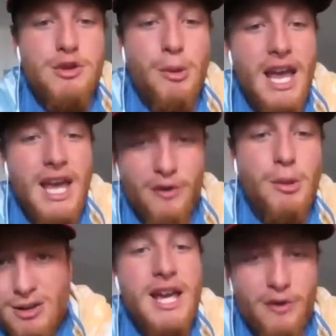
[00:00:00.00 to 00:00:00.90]

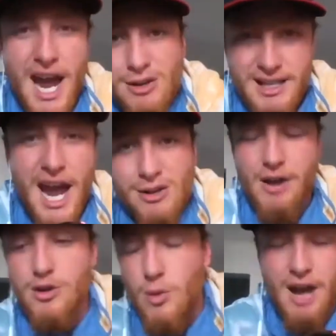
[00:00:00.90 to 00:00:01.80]
perfect exactly how
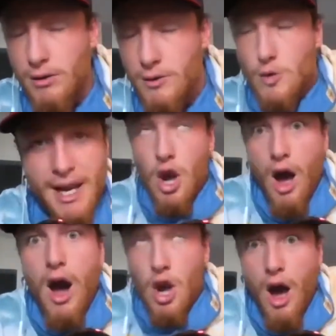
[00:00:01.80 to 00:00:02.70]
you are.
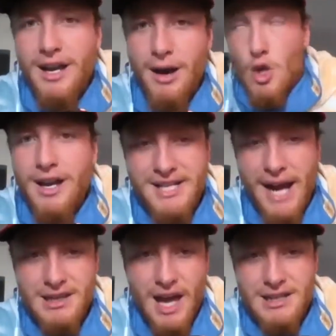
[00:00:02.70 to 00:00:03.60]
I come back
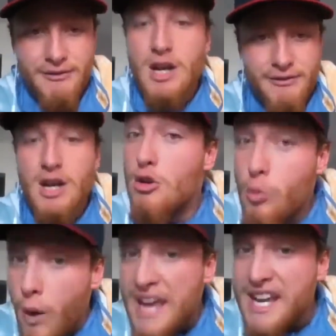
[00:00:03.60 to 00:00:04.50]
to life.
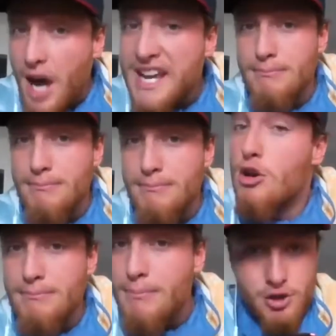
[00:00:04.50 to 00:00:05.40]
Wake up
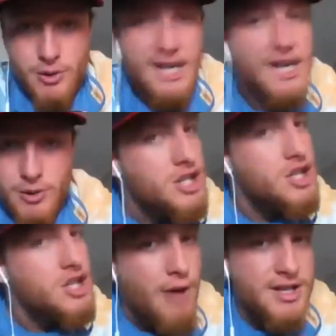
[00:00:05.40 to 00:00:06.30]
mid-surgery.
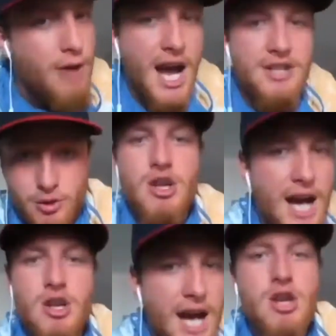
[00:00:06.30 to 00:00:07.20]
Shout at the doctors.
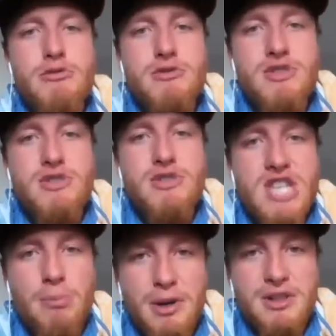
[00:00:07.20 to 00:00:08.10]
Don't you
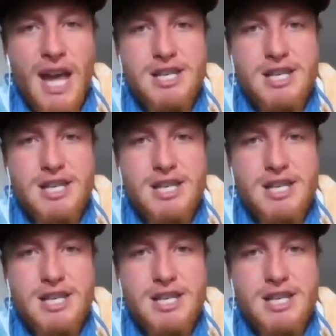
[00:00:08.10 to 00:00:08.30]
dare put that